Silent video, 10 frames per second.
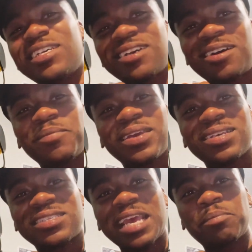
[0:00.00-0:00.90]
y'all, man.
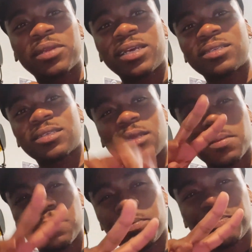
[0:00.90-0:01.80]
Stay blessed.
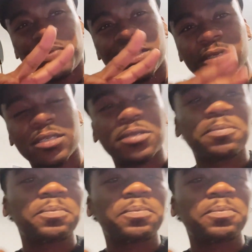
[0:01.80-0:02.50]
Peace.